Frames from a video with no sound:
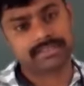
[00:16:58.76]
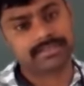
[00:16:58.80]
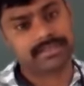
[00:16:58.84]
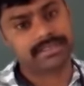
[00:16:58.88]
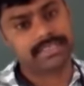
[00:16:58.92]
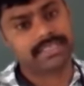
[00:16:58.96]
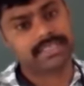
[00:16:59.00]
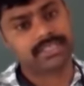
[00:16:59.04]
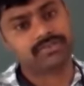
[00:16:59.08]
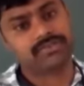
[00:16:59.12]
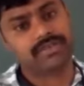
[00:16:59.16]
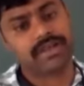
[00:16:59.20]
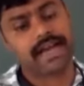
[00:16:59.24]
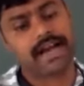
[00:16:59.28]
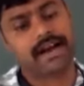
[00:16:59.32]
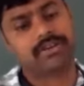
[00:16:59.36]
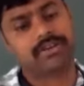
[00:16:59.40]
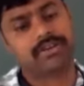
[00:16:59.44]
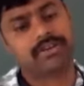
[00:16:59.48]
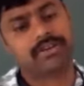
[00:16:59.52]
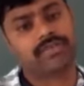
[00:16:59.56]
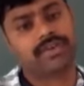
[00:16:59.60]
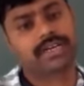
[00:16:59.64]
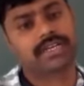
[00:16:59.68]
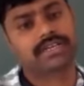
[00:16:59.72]
why just we
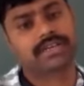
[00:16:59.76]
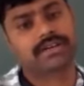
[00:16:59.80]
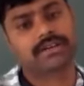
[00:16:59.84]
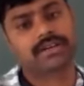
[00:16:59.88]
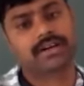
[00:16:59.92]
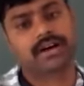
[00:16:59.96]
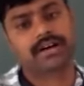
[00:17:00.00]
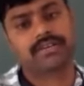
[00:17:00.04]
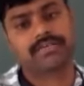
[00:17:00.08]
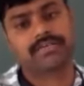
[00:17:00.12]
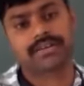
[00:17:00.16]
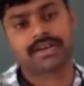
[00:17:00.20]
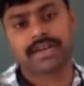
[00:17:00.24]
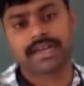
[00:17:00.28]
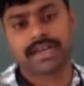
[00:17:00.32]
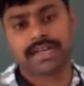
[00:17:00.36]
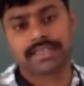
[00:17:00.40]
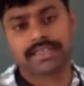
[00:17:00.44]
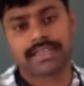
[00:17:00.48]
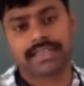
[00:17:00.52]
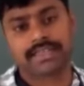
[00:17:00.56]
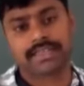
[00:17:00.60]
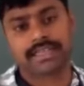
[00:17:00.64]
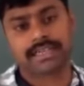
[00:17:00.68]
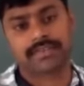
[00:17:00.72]
have to filter it off.
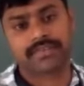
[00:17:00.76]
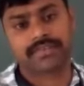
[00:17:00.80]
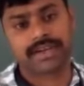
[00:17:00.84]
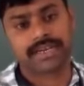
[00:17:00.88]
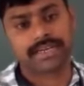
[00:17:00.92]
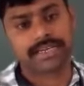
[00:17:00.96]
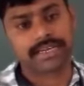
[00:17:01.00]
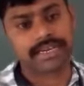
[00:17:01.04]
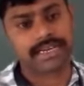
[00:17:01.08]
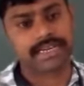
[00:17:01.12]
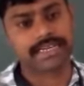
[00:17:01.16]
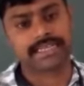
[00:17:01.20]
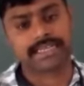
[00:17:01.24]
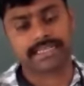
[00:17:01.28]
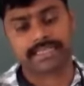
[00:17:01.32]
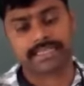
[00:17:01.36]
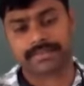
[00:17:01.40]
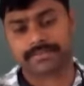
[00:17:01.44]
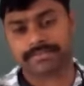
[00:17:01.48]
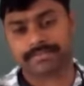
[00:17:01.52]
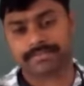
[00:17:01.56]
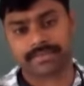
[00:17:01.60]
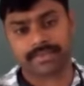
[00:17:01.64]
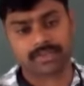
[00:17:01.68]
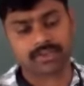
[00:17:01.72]
Then that
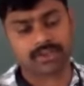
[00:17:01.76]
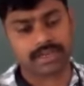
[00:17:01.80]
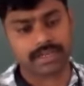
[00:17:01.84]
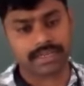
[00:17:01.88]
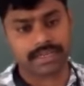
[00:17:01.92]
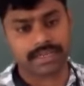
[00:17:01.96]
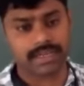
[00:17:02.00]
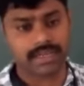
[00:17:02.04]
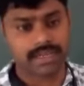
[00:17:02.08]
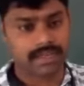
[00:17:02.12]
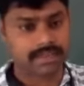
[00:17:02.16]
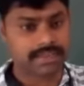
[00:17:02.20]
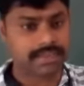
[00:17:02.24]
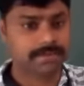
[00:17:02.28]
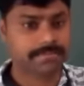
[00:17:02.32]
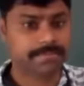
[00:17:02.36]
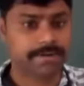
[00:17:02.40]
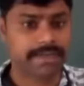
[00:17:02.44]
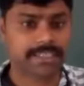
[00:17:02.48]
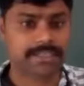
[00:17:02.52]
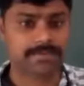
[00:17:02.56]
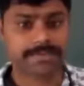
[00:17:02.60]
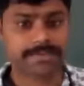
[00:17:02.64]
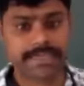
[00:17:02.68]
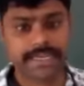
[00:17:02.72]
that
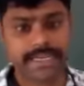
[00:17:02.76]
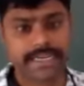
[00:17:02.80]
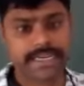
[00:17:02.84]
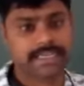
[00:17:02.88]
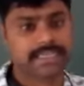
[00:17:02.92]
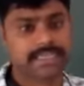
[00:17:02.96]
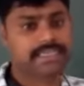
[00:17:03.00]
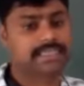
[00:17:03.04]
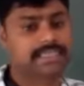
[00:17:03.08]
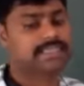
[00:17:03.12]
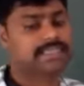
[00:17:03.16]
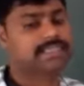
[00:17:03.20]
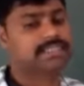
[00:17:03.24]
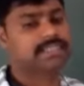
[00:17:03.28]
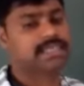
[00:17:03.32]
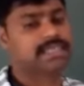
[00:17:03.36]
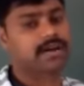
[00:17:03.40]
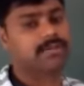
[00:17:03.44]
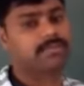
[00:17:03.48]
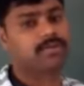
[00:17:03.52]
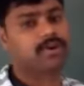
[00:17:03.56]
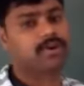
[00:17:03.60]
precipitate just